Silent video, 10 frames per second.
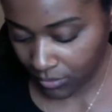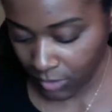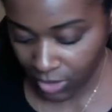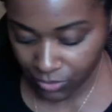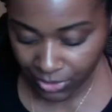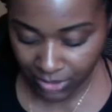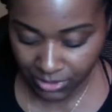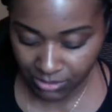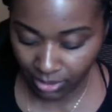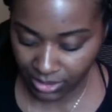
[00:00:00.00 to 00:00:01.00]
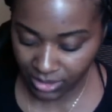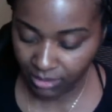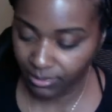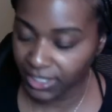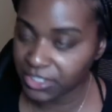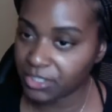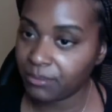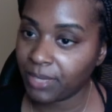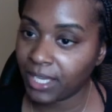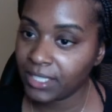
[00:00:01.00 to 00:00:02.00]
This reading was brought to you by Gym
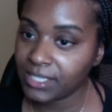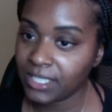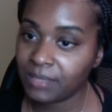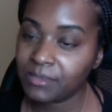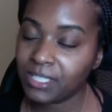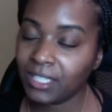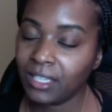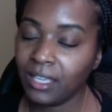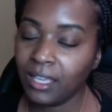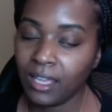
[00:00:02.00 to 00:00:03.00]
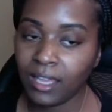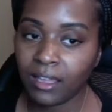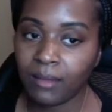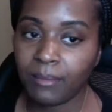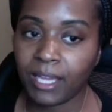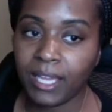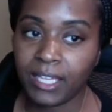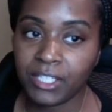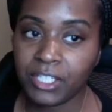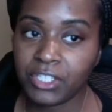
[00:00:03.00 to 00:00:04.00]
Body TMC,
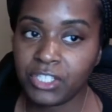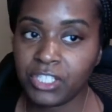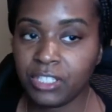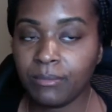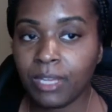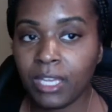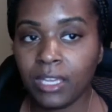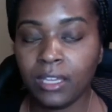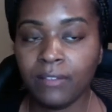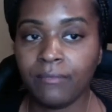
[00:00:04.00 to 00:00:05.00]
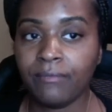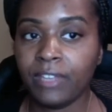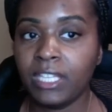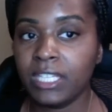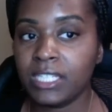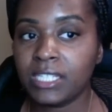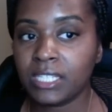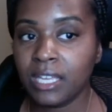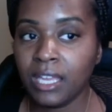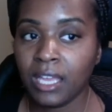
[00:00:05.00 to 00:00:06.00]
my gym fitness
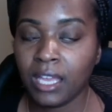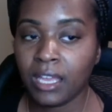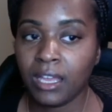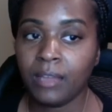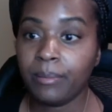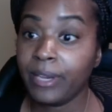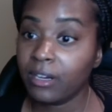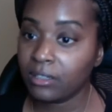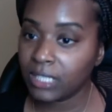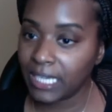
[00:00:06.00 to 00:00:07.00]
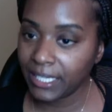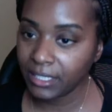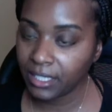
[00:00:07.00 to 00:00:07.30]
apparel line.